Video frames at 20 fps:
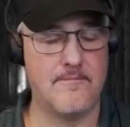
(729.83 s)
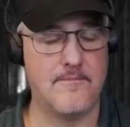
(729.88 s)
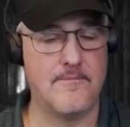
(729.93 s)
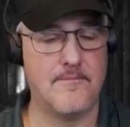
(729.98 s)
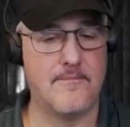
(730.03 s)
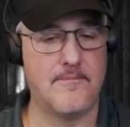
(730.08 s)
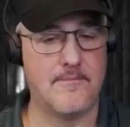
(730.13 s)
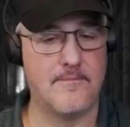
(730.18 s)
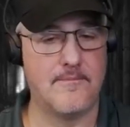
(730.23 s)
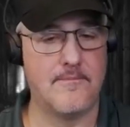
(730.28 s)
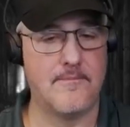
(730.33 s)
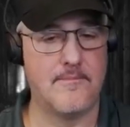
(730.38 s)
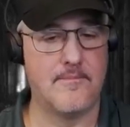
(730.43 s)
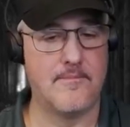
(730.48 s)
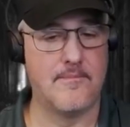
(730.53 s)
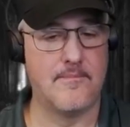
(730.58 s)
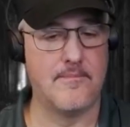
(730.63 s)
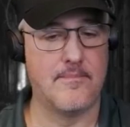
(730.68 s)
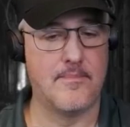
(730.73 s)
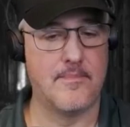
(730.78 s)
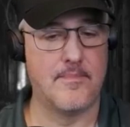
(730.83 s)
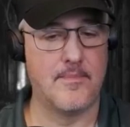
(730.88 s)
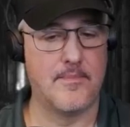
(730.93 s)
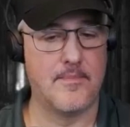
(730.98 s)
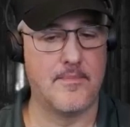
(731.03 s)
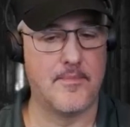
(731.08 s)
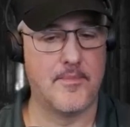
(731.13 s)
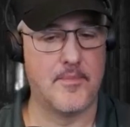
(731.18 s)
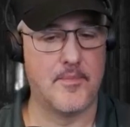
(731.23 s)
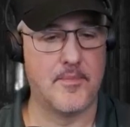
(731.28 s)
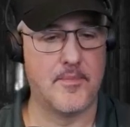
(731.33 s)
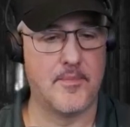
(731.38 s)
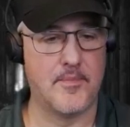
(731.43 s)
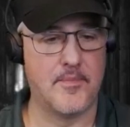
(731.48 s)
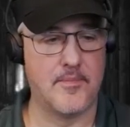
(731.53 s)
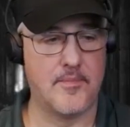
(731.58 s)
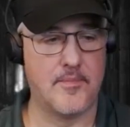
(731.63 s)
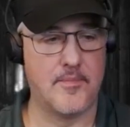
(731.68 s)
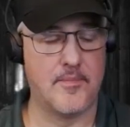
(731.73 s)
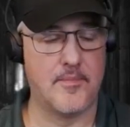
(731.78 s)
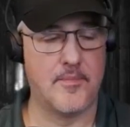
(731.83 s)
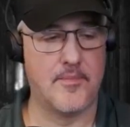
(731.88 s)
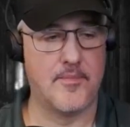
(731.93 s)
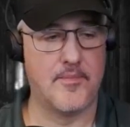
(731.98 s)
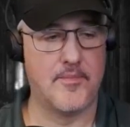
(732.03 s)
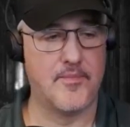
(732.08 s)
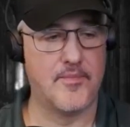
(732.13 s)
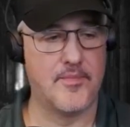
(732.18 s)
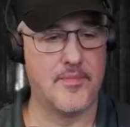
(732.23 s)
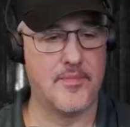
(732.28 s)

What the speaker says: [no speech]